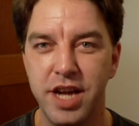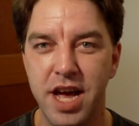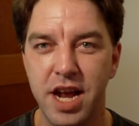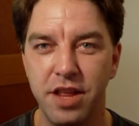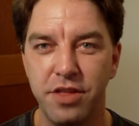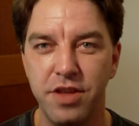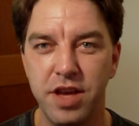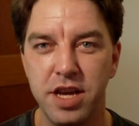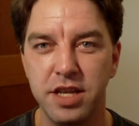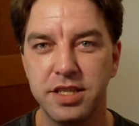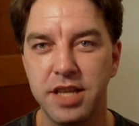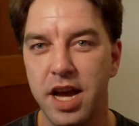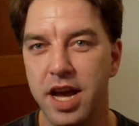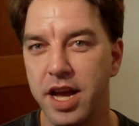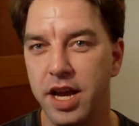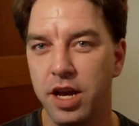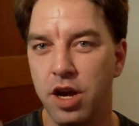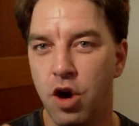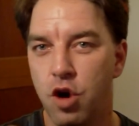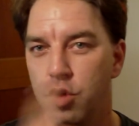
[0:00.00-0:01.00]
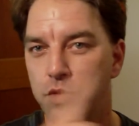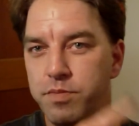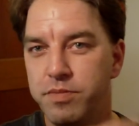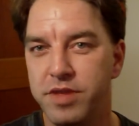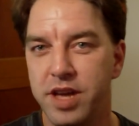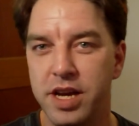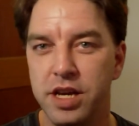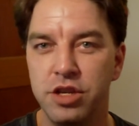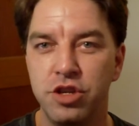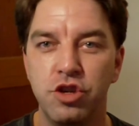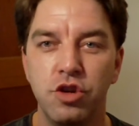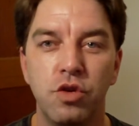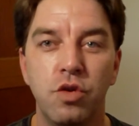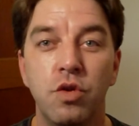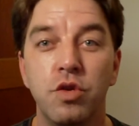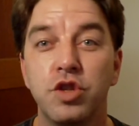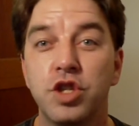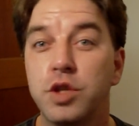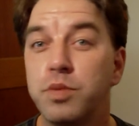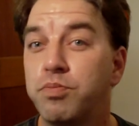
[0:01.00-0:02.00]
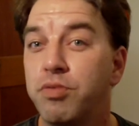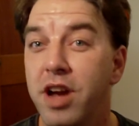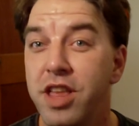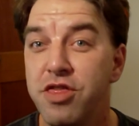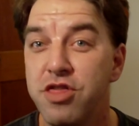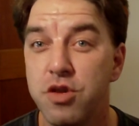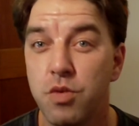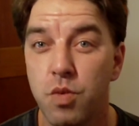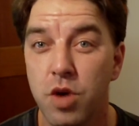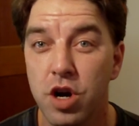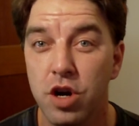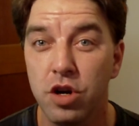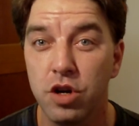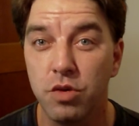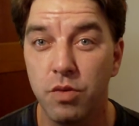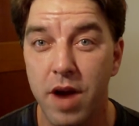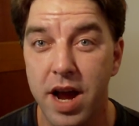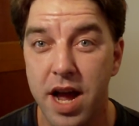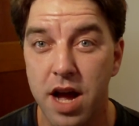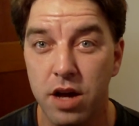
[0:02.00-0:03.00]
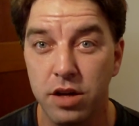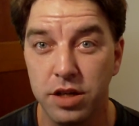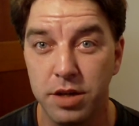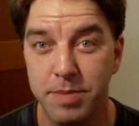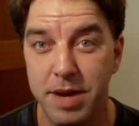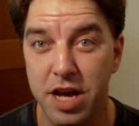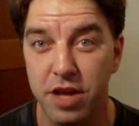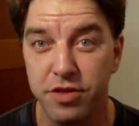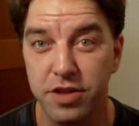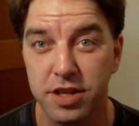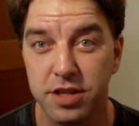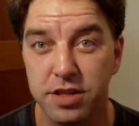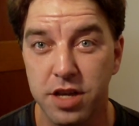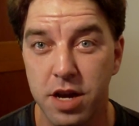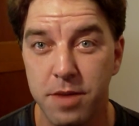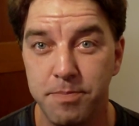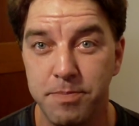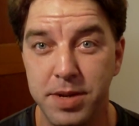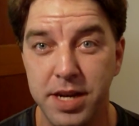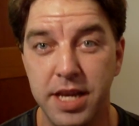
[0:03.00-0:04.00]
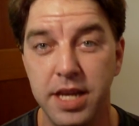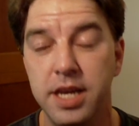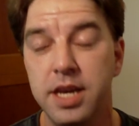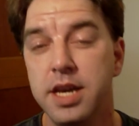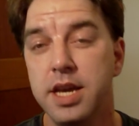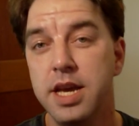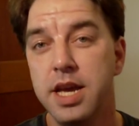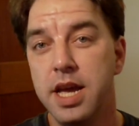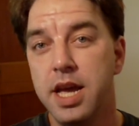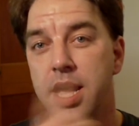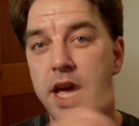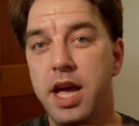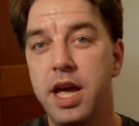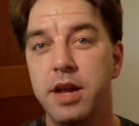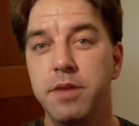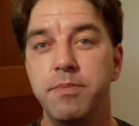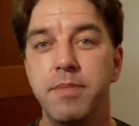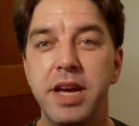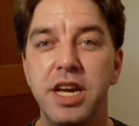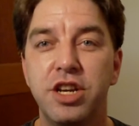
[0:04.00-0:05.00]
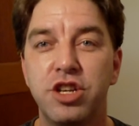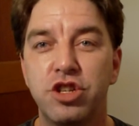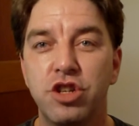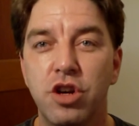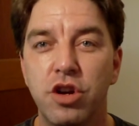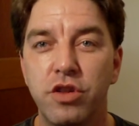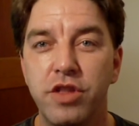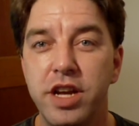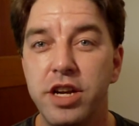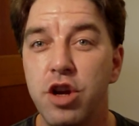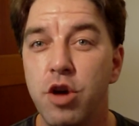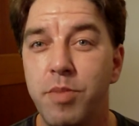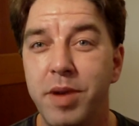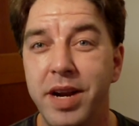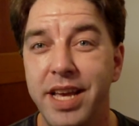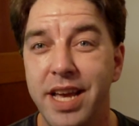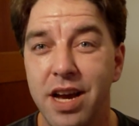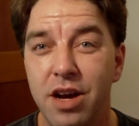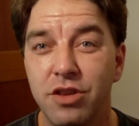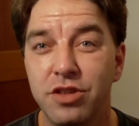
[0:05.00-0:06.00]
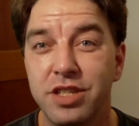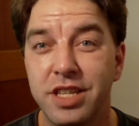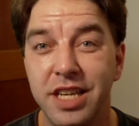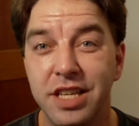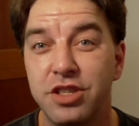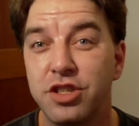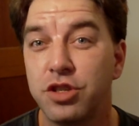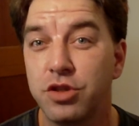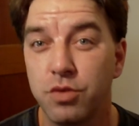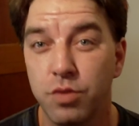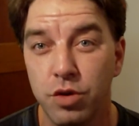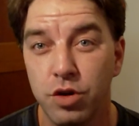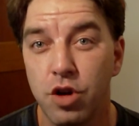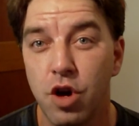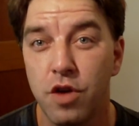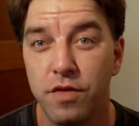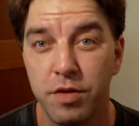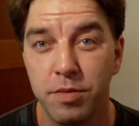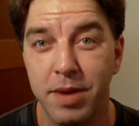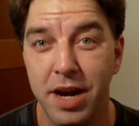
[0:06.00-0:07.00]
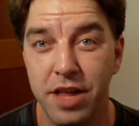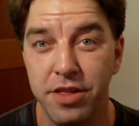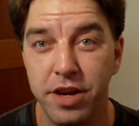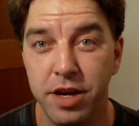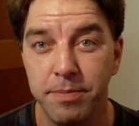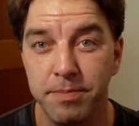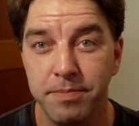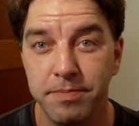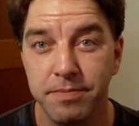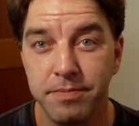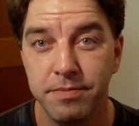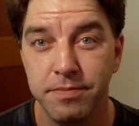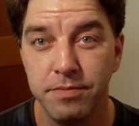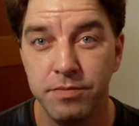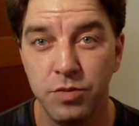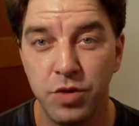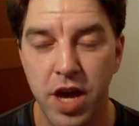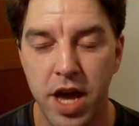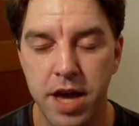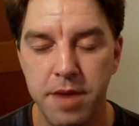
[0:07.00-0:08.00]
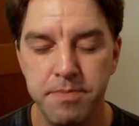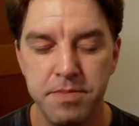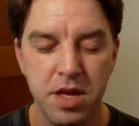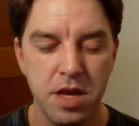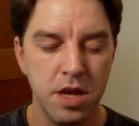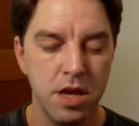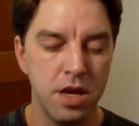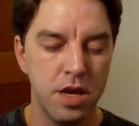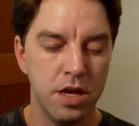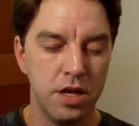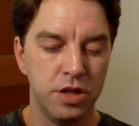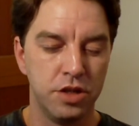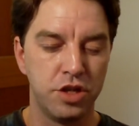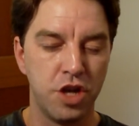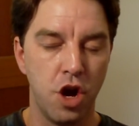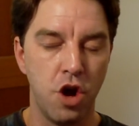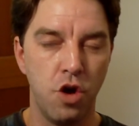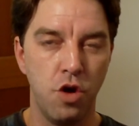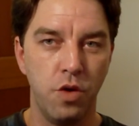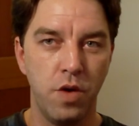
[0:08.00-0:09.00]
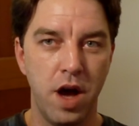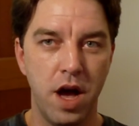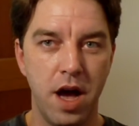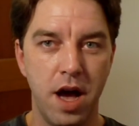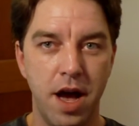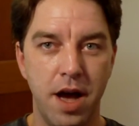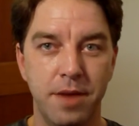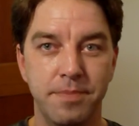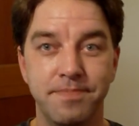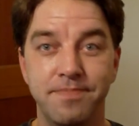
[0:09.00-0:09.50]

out of this. I hope that you'll spread the word around about this company and make sure that nobody else gets screwed over by them. Okay? So,